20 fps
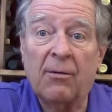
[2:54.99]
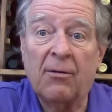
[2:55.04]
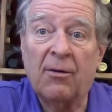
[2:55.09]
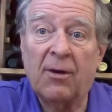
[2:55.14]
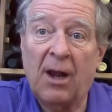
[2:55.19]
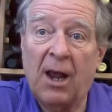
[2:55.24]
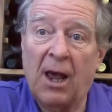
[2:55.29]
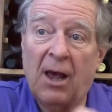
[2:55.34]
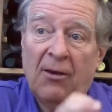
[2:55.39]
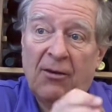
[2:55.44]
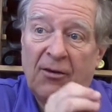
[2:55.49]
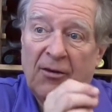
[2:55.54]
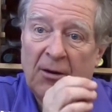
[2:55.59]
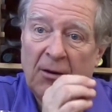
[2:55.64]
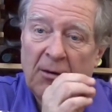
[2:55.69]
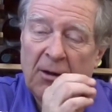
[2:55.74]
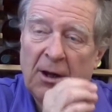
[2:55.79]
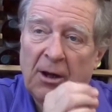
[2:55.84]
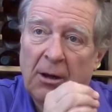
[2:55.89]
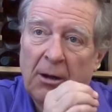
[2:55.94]
It has a
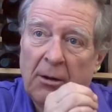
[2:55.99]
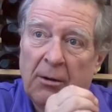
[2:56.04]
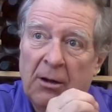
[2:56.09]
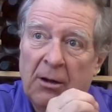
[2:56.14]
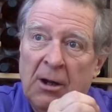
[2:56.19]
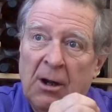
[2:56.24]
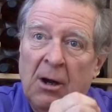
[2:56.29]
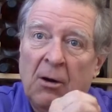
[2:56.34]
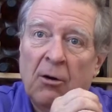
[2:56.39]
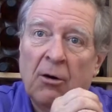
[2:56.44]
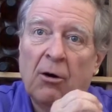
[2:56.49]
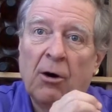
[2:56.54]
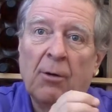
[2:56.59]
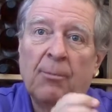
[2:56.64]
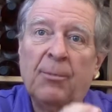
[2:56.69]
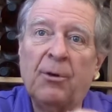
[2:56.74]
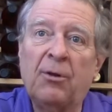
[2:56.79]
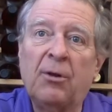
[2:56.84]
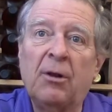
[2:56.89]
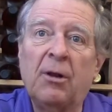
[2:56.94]
little
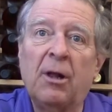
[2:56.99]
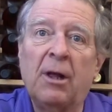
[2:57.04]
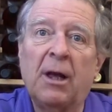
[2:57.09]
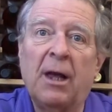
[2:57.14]
herbal